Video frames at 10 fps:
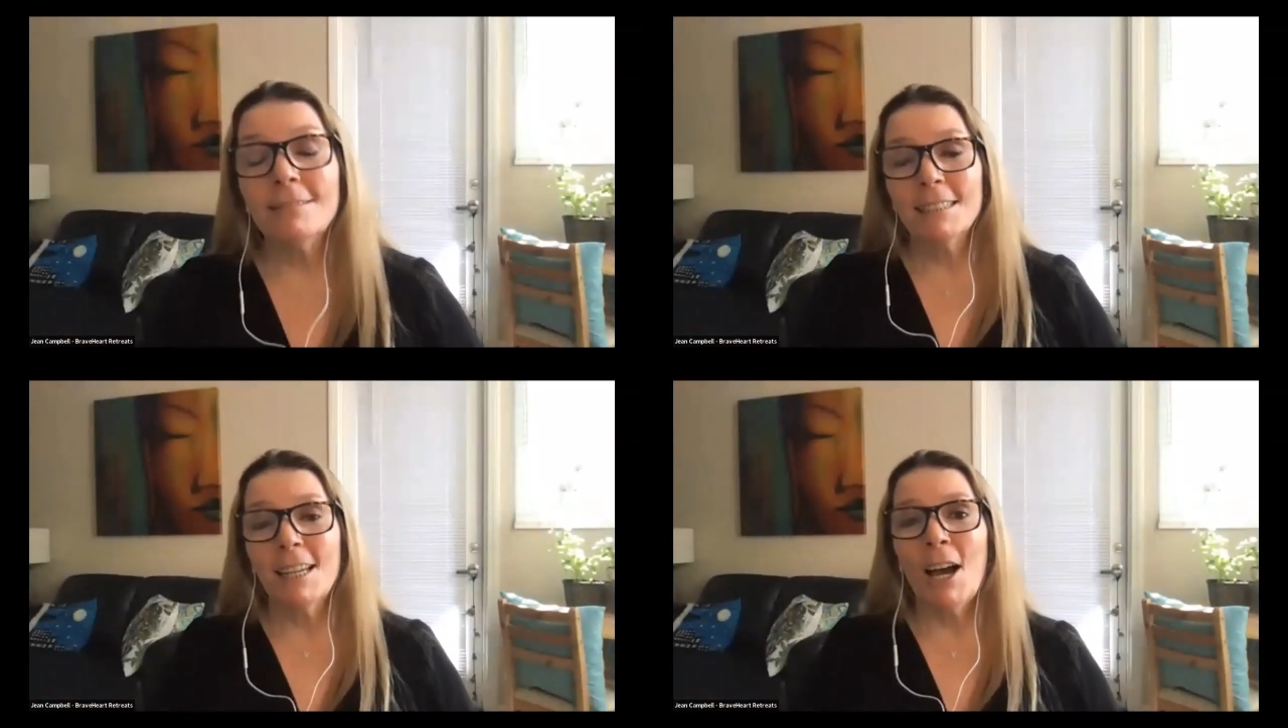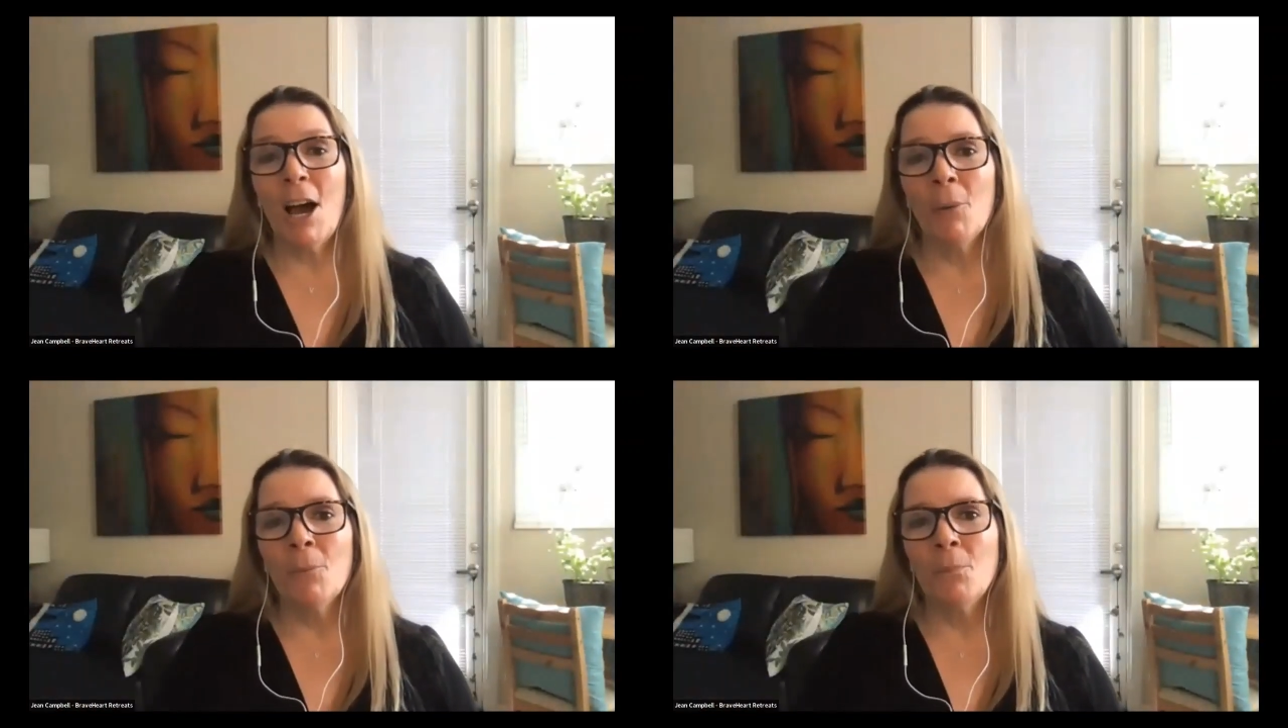
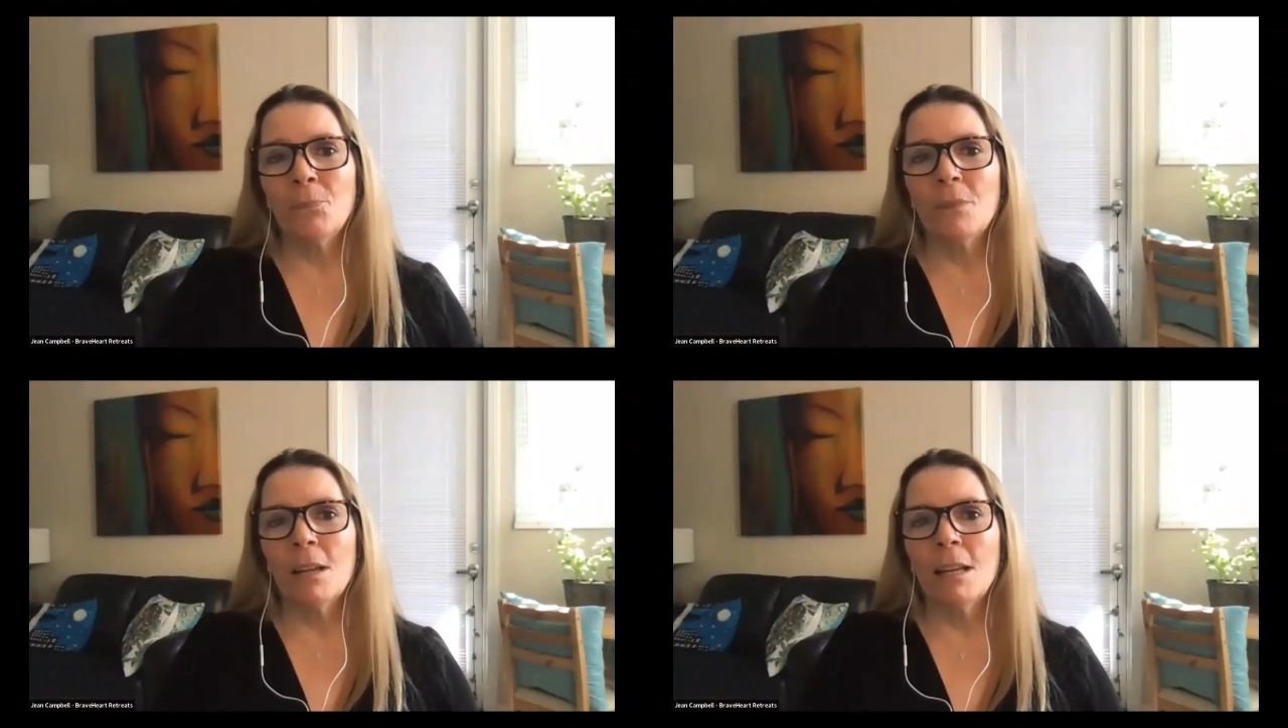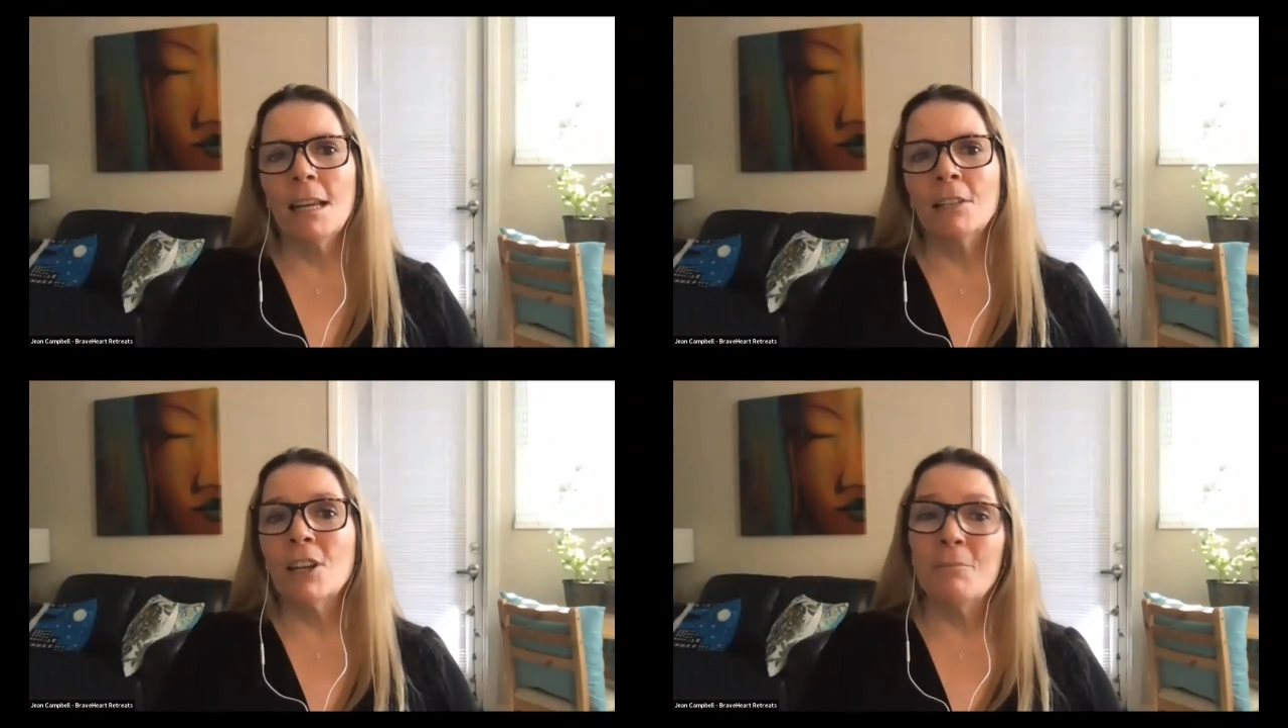
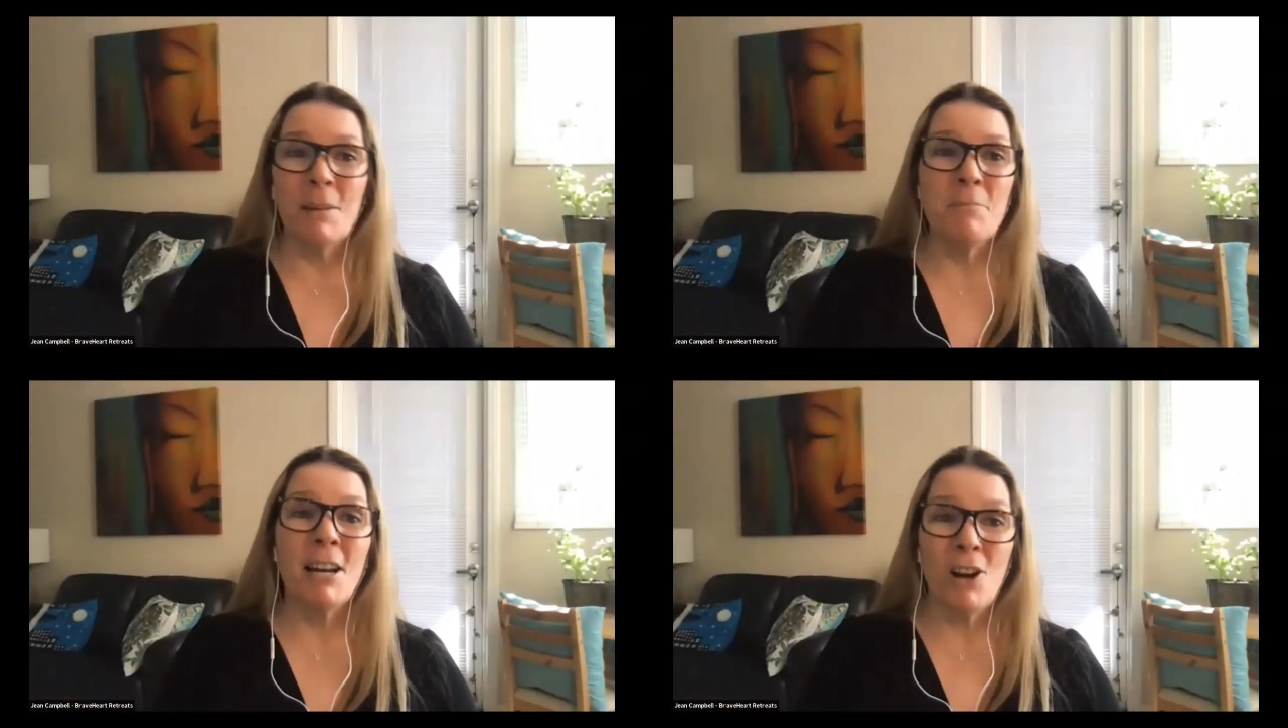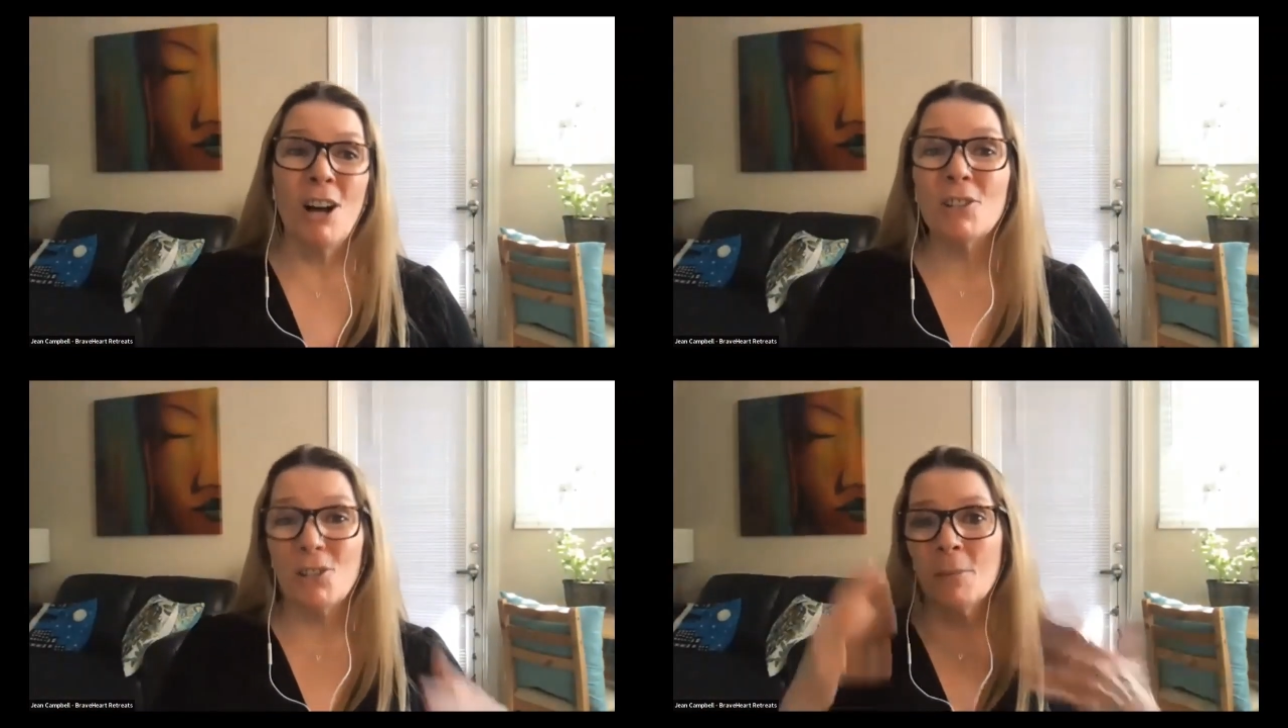It might
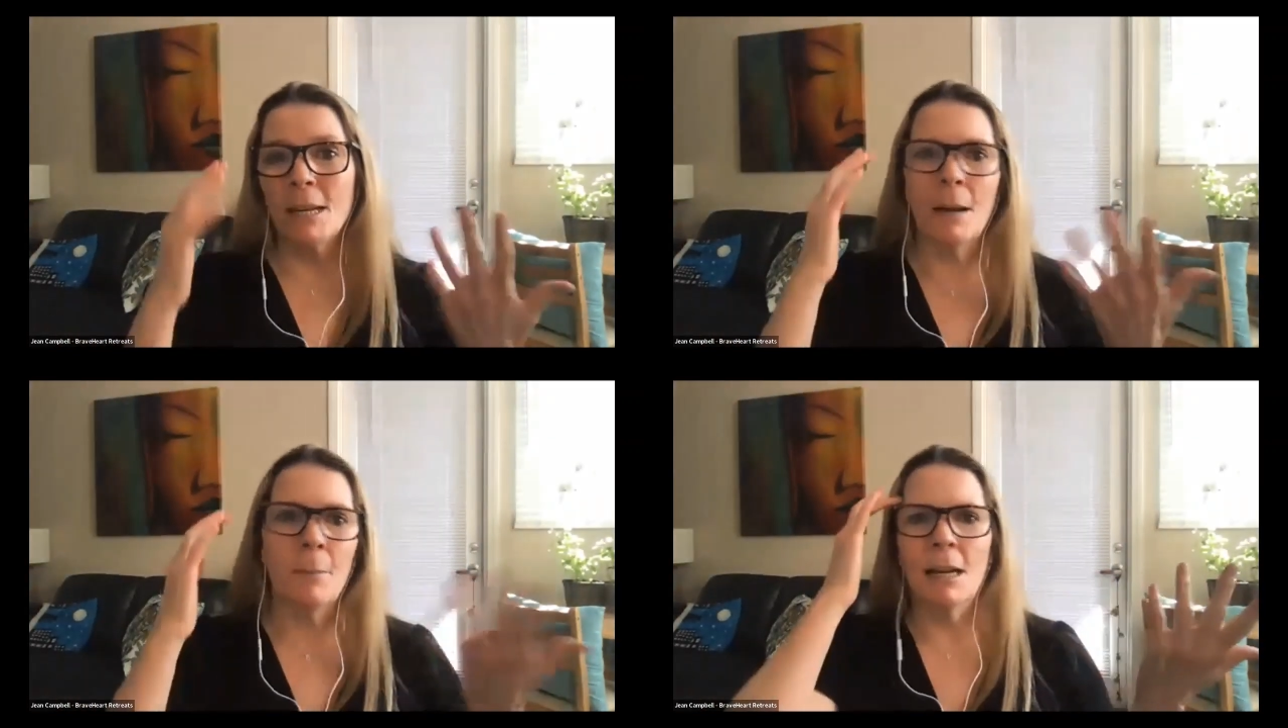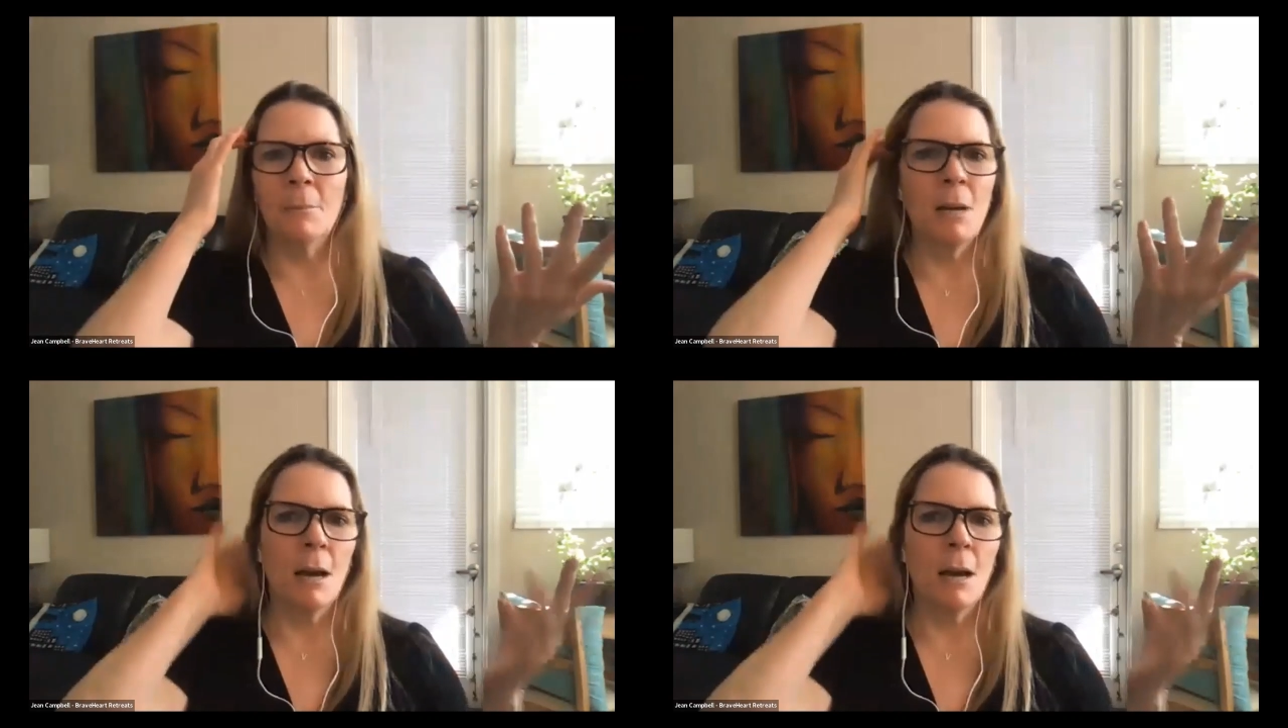also mean, I mean,